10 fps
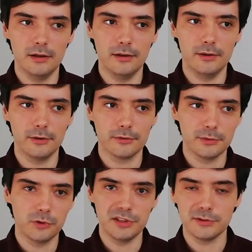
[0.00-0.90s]
or
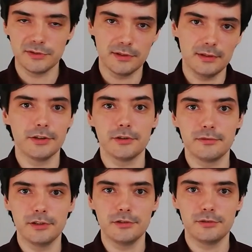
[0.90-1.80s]
someone interested in learning
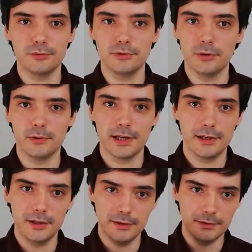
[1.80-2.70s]
Finnish to go
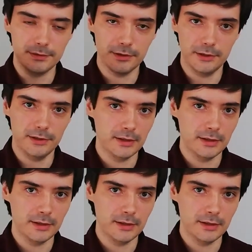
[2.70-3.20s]
ahead and study